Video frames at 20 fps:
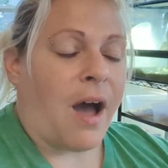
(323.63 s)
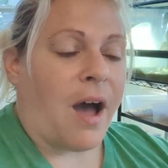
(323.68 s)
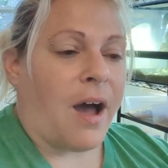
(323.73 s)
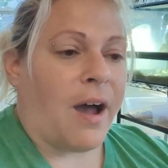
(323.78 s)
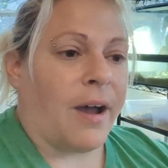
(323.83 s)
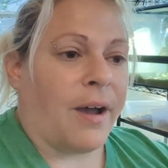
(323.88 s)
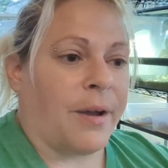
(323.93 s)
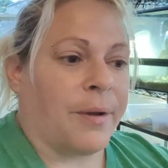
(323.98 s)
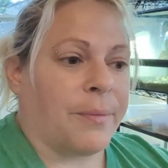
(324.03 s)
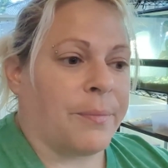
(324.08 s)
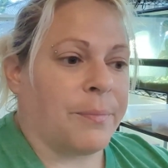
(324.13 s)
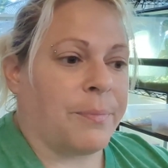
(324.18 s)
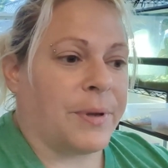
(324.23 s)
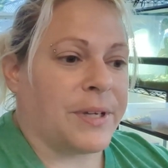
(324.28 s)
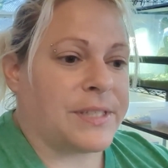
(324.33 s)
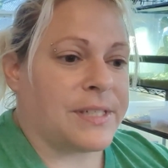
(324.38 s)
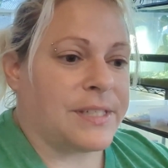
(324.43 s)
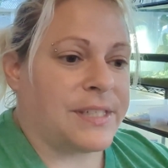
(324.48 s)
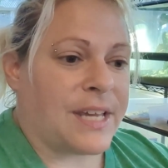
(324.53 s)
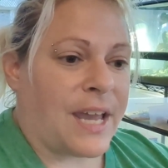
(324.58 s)
Um,
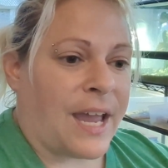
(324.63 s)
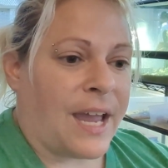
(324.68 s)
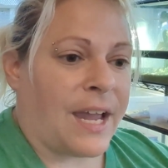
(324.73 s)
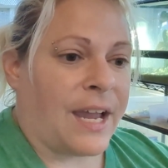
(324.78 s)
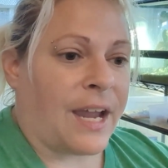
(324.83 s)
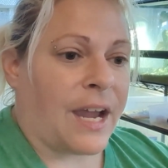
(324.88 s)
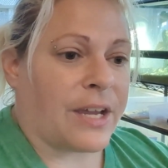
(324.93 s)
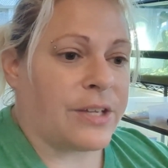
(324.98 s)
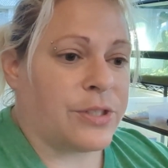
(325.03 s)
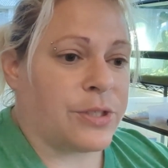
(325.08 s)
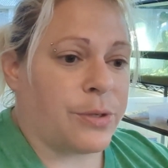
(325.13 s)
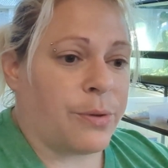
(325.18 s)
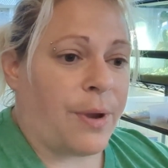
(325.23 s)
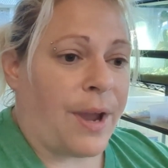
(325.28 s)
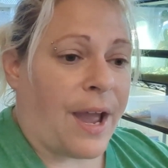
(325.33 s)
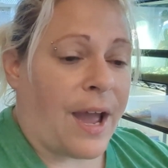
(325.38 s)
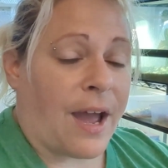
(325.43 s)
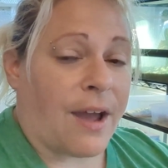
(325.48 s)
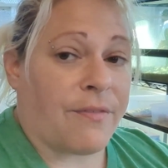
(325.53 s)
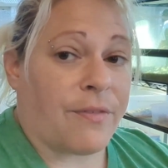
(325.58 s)
but today I do
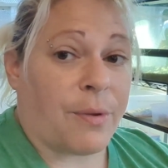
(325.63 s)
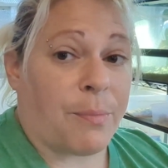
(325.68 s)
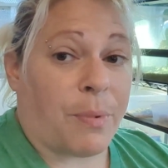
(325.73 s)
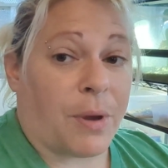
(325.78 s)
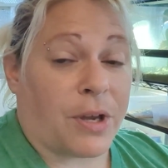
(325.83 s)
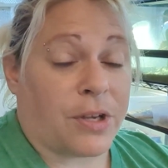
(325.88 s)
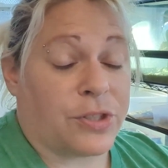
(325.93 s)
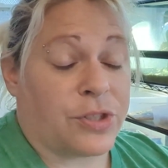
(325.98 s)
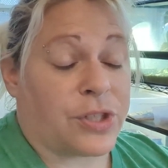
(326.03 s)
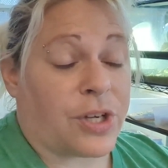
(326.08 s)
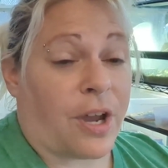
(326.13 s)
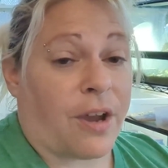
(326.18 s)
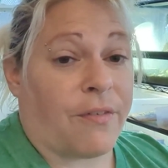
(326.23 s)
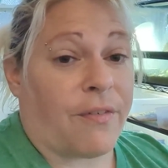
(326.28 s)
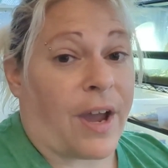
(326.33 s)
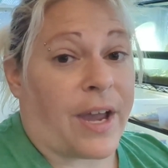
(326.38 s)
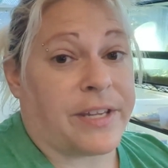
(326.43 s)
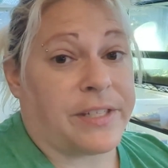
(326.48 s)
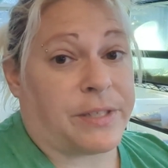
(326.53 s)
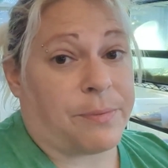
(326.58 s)
have a bunch of
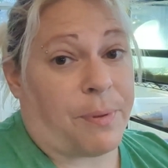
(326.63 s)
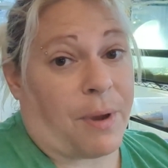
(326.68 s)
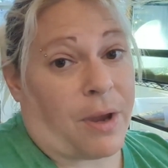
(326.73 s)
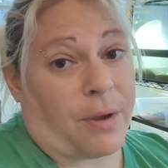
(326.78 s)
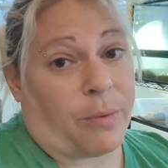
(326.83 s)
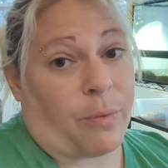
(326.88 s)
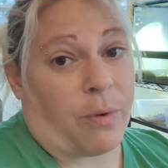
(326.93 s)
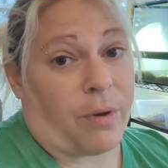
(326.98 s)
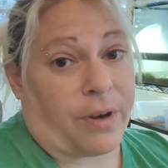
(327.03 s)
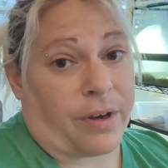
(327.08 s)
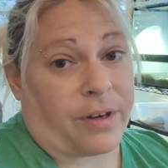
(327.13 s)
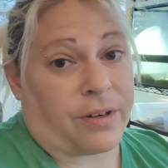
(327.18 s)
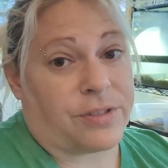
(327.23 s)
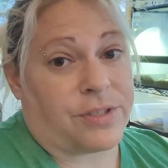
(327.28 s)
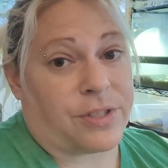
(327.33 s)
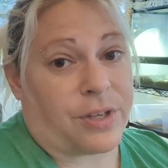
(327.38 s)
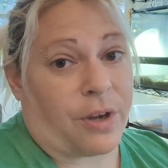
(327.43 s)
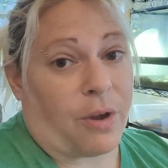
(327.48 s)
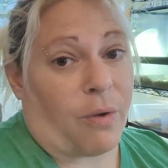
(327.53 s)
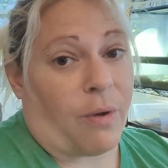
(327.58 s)
isopod
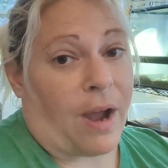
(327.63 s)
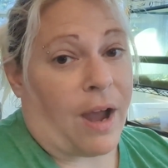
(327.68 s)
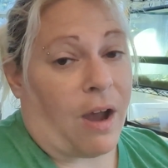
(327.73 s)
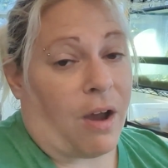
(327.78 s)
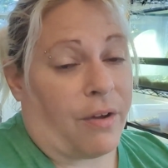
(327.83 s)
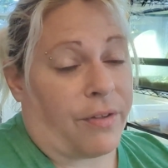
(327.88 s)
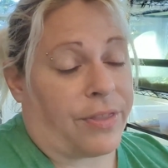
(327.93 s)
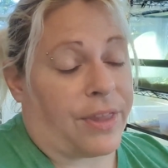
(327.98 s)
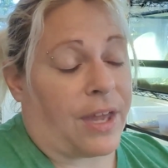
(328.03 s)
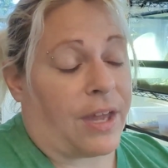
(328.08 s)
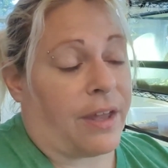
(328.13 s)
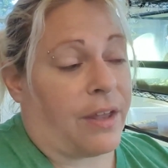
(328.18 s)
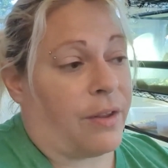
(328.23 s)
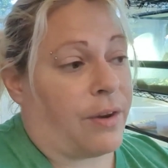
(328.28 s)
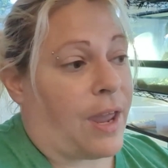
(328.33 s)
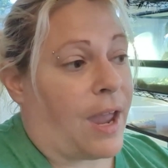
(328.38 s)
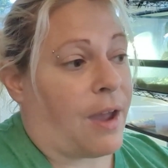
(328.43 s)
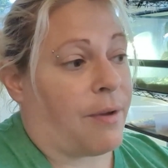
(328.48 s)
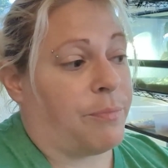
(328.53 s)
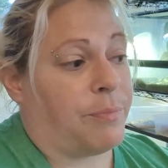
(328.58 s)
orders to go out
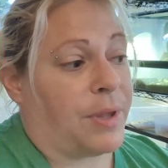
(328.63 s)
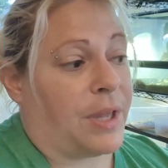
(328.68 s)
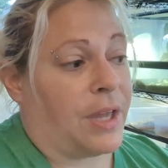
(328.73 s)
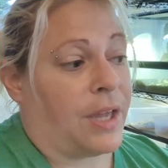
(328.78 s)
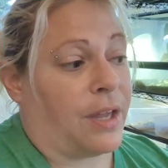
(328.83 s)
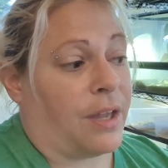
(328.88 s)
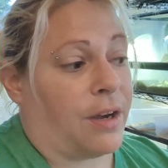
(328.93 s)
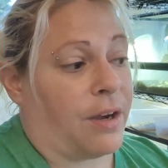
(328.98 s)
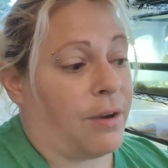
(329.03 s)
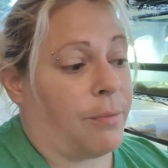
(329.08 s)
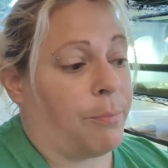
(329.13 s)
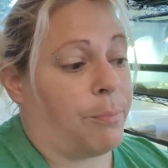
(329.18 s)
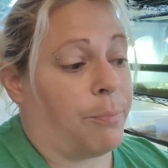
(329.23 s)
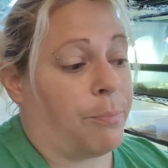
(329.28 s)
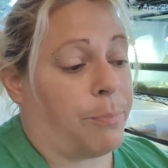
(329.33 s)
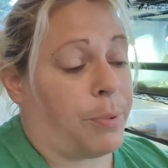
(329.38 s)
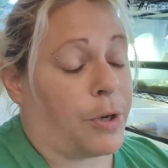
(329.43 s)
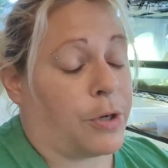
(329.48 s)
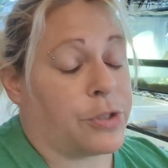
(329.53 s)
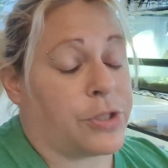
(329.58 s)
that have been
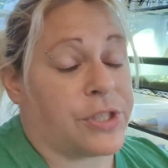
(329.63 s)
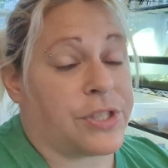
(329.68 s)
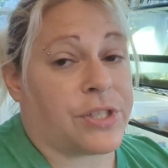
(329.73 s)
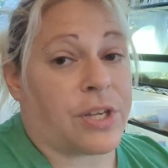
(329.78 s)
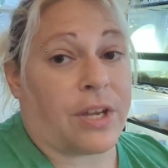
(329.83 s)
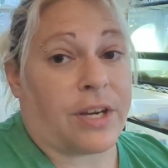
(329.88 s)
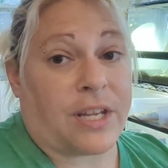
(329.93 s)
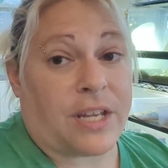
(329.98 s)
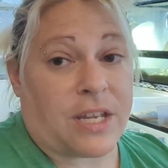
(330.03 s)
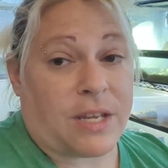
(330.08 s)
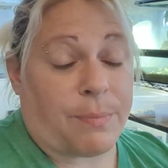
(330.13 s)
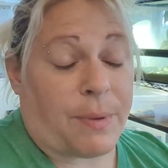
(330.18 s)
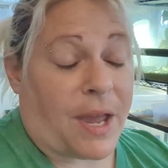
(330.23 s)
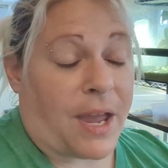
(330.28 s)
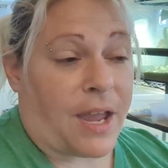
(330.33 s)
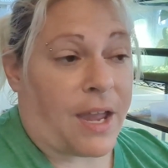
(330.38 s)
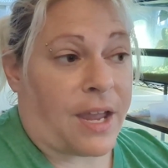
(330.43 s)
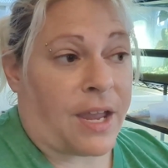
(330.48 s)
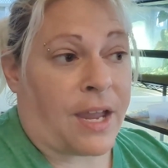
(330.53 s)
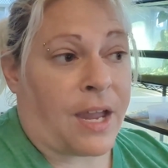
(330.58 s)
purchased on
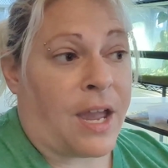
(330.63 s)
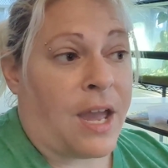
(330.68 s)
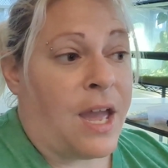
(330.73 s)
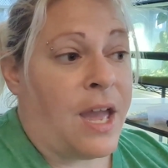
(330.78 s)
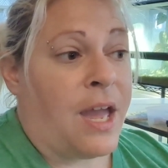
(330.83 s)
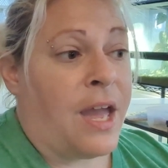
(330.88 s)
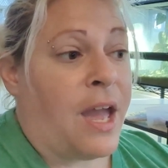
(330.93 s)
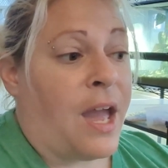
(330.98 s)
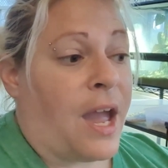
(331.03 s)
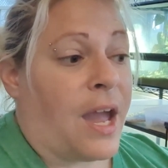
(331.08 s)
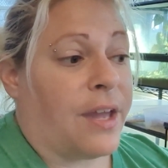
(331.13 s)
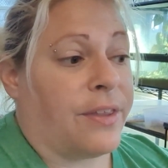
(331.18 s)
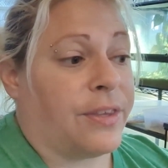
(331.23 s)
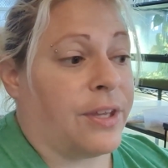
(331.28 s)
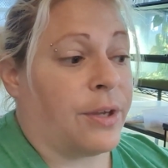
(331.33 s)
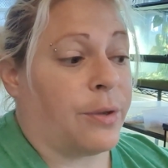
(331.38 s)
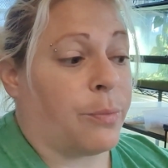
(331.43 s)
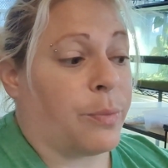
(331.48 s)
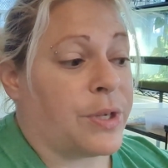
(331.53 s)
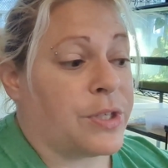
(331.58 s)
eBay. And
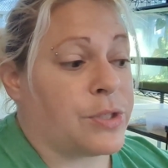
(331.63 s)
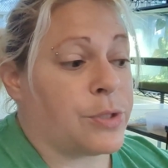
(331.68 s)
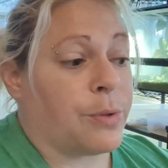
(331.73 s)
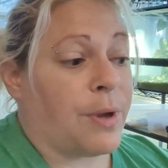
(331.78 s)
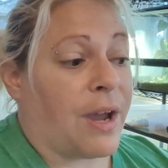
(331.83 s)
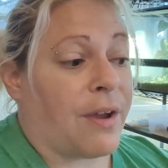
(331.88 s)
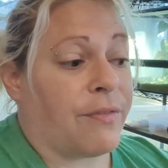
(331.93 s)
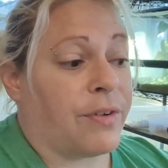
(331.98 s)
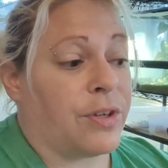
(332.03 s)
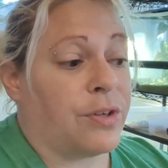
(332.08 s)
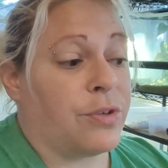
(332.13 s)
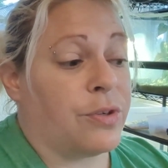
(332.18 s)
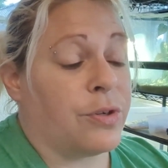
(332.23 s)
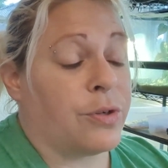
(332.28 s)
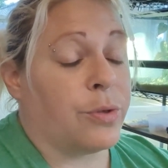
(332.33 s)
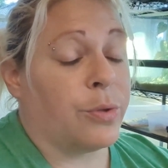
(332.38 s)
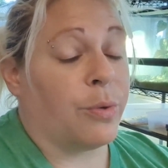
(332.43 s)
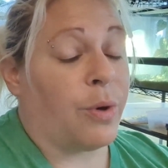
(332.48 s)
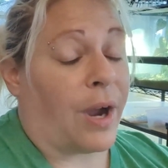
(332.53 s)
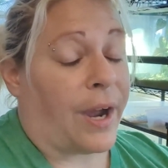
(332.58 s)
then we do have a
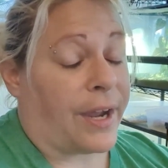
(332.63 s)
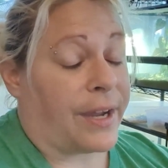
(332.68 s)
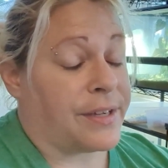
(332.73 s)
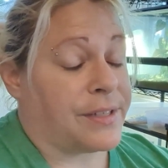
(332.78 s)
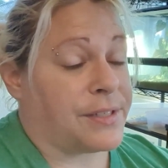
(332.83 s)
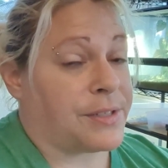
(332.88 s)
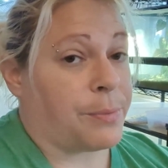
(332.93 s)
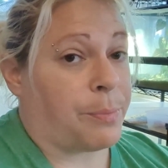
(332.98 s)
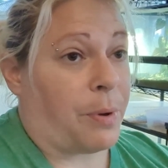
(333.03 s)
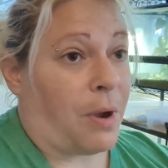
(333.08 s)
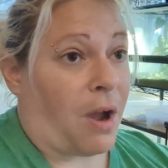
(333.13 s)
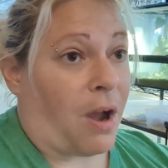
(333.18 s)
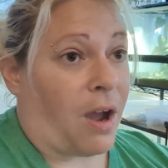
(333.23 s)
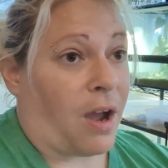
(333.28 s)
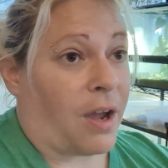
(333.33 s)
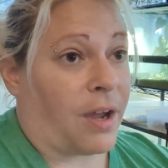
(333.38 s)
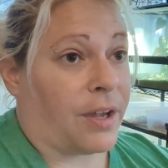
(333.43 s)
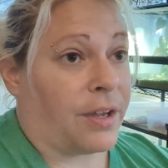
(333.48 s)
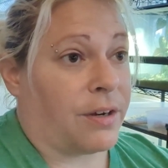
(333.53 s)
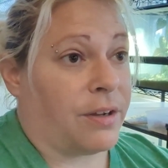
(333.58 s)
new
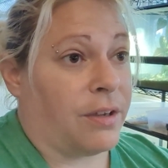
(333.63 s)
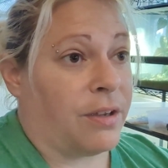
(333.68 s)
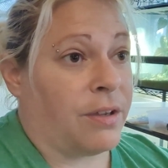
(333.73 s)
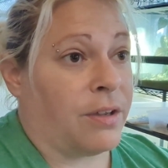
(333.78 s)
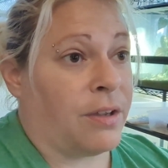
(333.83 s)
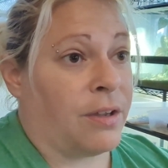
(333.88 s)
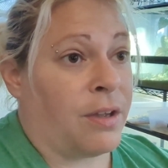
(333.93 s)
isopod